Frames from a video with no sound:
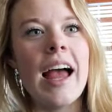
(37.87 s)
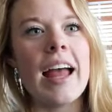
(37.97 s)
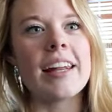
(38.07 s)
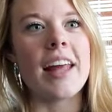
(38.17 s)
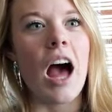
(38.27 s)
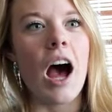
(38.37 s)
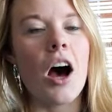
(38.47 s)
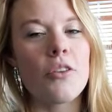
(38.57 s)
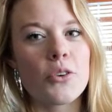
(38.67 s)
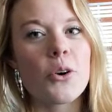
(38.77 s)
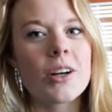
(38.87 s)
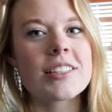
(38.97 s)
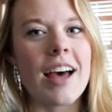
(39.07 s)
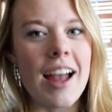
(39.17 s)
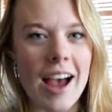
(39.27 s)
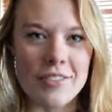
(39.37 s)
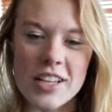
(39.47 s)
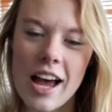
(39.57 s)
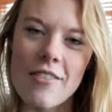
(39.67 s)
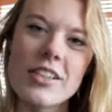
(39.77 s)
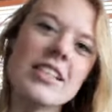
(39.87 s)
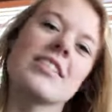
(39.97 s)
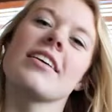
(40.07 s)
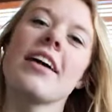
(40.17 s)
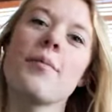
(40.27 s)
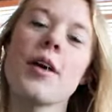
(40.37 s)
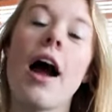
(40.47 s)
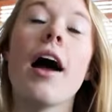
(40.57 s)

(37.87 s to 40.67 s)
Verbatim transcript: And of course, I have to have a disclaimer.